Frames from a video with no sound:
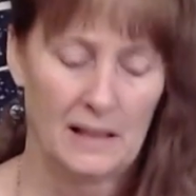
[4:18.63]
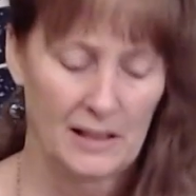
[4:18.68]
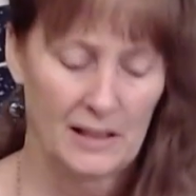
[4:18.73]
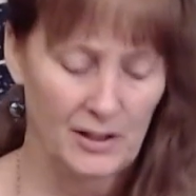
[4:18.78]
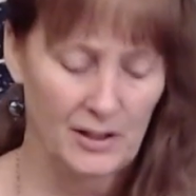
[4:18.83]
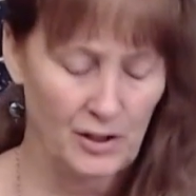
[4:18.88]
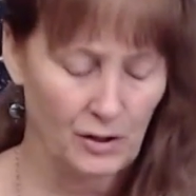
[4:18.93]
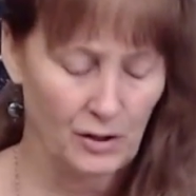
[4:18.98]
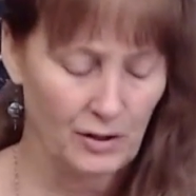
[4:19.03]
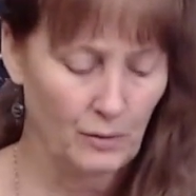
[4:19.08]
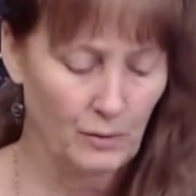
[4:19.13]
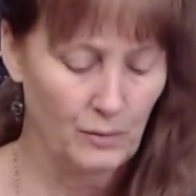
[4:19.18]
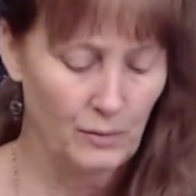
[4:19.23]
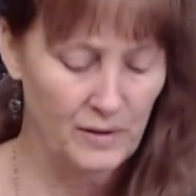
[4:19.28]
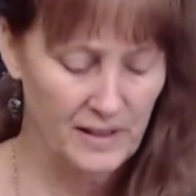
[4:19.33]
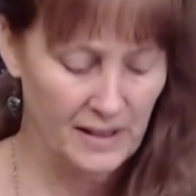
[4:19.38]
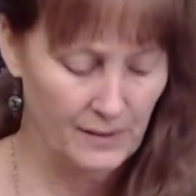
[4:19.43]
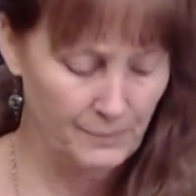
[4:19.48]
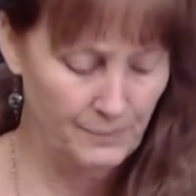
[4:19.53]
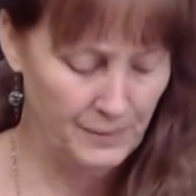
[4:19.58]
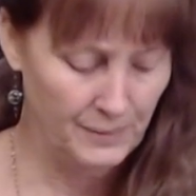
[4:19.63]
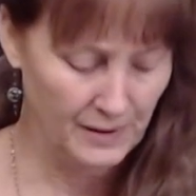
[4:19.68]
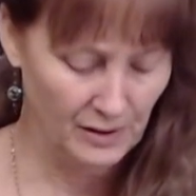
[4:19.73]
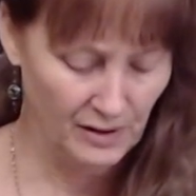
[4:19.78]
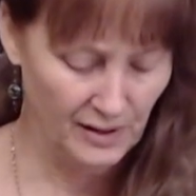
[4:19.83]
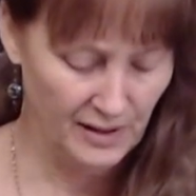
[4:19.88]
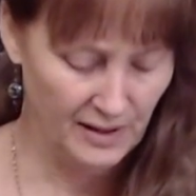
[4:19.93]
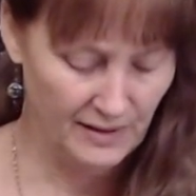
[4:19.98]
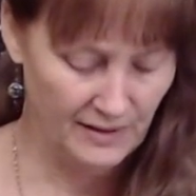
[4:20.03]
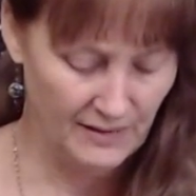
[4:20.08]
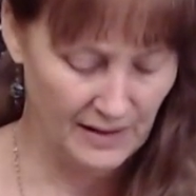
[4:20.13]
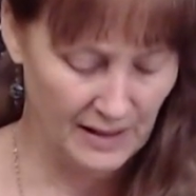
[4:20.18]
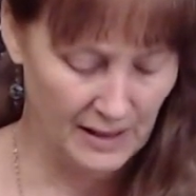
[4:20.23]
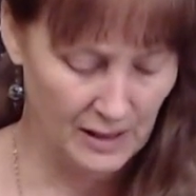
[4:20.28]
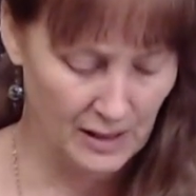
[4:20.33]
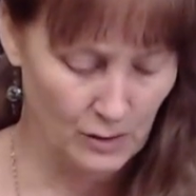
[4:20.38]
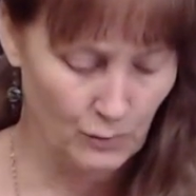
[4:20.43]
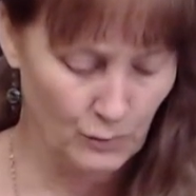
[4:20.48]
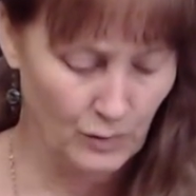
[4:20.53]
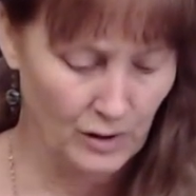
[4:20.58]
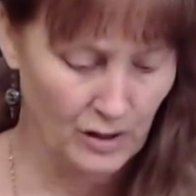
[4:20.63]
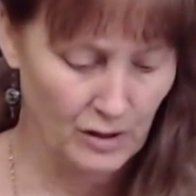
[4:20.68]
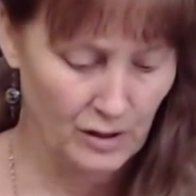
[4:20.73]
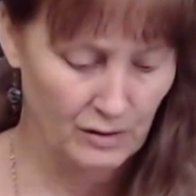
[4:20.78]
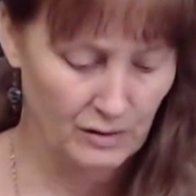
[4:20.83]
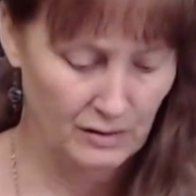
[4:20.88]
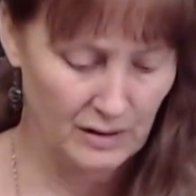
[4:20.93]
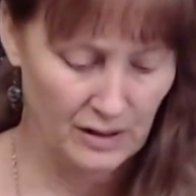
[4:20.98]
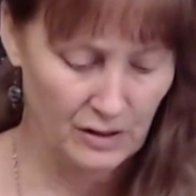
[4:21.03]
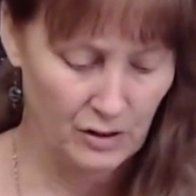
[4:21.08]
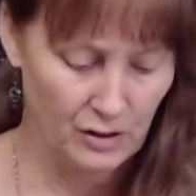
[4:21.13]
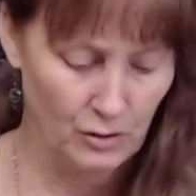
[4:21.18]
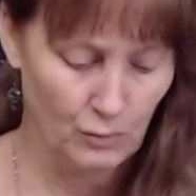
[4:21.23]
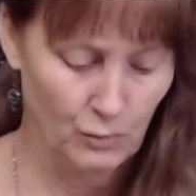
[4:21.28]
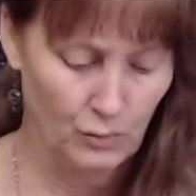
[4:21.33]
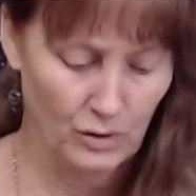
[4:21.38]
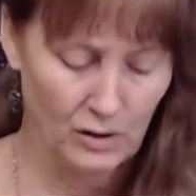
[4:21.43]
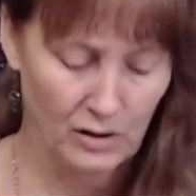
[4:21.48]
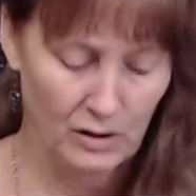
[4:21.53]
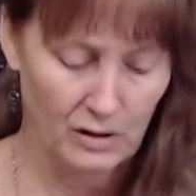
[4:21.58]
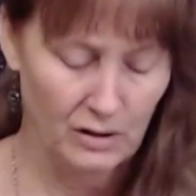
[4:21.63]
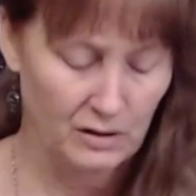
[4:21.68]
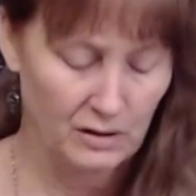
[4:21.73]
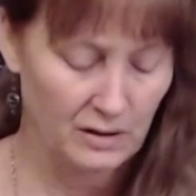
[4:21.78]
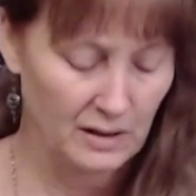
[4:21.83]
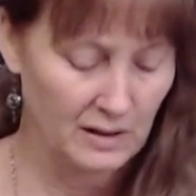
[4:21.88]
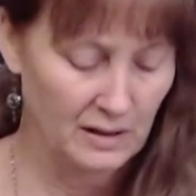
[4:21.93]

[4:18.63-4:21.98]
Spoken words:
So there was a period there where you were